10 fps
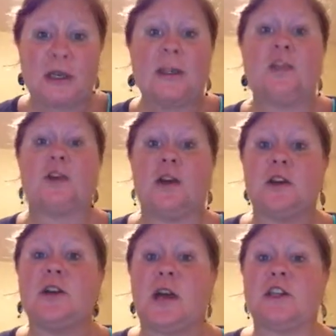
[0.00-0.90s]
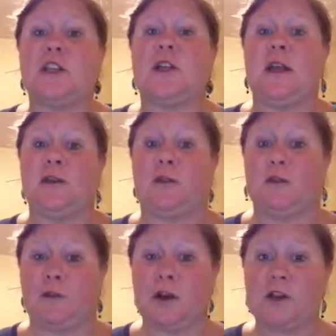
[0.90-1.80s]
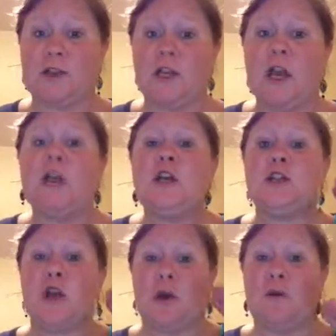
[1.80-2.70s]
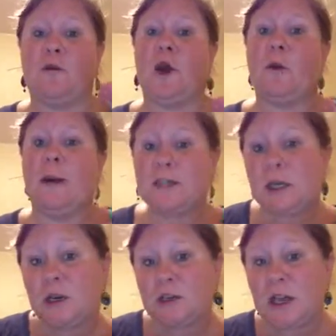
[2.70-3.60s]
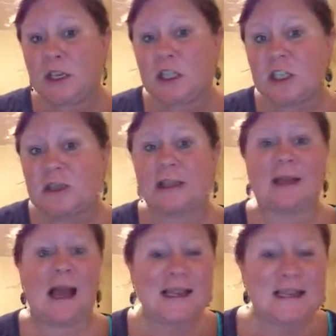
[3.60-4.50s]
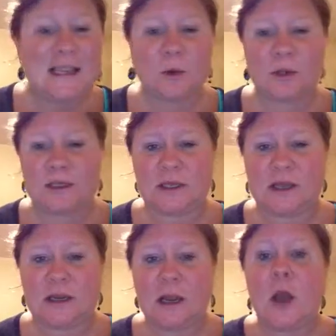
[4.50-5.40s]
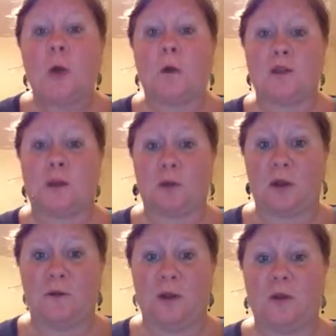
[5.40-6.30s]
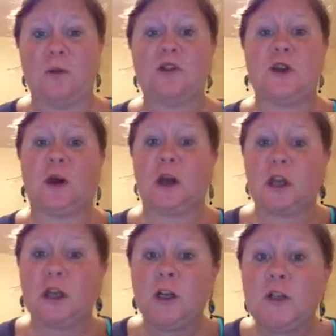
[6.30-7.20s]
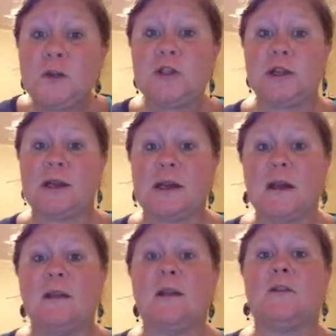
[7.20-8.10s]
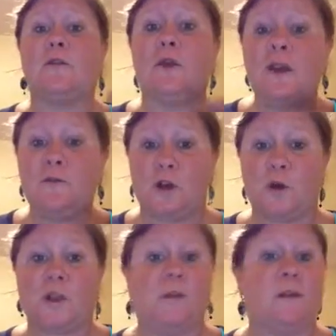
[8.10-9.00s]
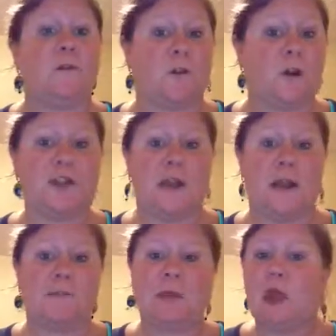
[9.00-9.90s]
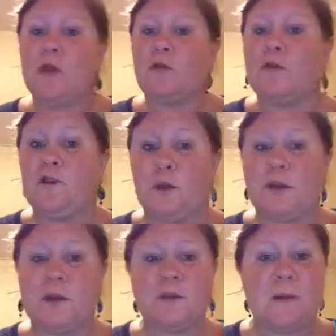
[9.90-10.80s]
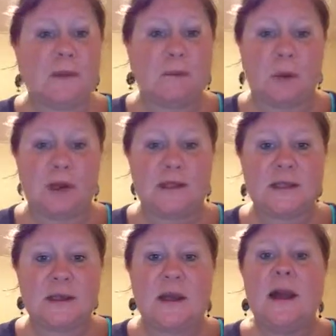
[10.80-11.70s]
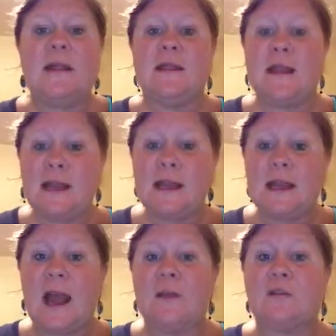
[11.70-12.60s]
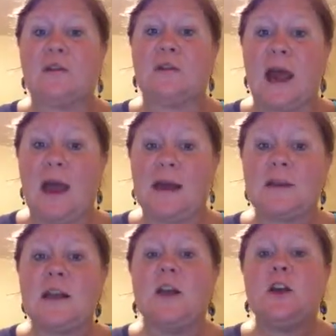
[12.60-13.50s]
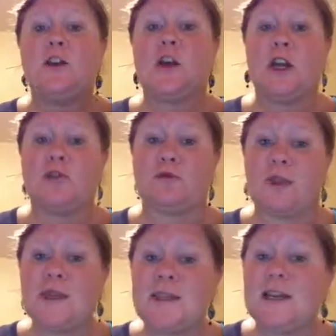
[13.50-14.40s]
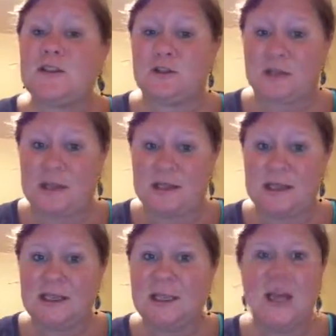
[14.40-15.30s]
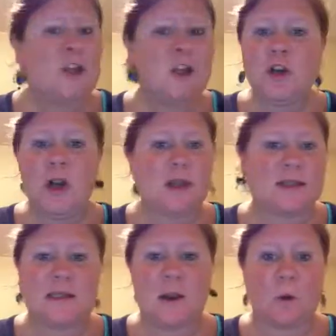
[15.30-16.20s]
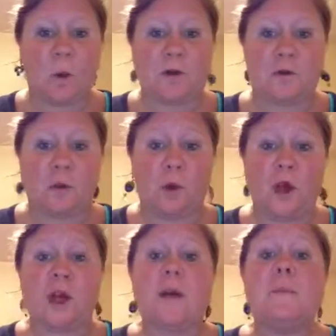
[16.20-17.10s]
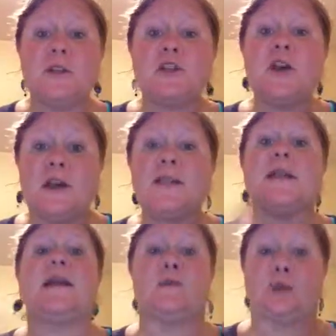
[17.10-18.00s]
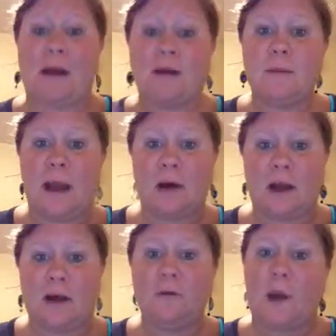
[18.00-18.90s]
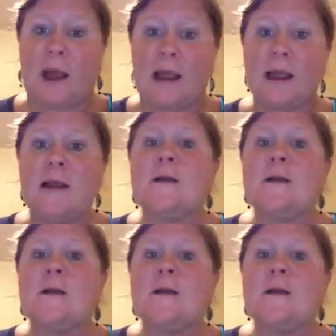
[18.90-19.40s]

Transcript: is your introduction in reverse. So if we go back to introduction, the last thing we did was our preview. So in our conclusion, the review is going to be the first thing, reviewing those main points. Then after that, you're going to restate your thesis. You're not going to say it word for word, but you're going to say in a roundabout kind of way.